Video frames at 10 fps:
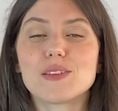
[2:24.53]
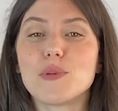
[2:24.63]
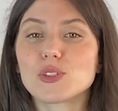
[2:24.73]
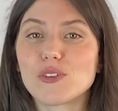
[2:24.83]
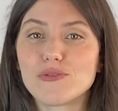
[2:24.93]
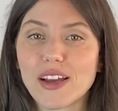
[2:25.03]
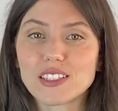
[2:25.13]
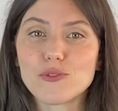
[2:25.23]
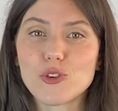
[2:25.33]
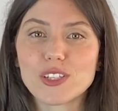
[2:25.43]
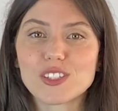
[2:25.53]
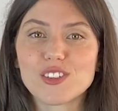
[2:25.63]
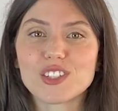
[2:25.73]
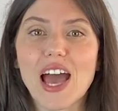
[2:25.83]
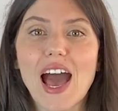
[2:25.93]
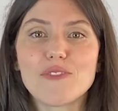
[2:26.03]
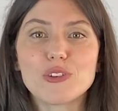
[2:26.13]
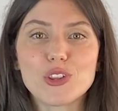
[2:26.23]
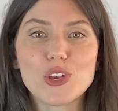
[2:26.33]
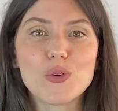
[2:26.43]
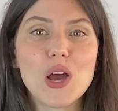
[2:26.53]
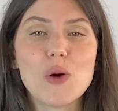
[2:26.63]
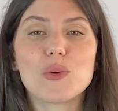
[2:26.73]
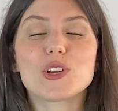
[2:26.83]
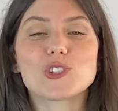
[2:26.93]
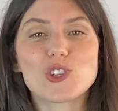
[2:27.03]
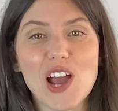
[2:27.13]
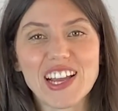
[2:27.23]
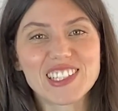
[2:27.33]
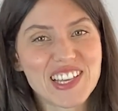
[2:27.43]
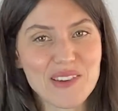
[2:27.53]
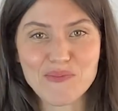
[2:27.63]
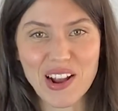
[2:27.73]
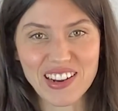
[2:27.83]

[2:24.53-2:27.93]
it's the most effective crystal to have with you when you're trying to get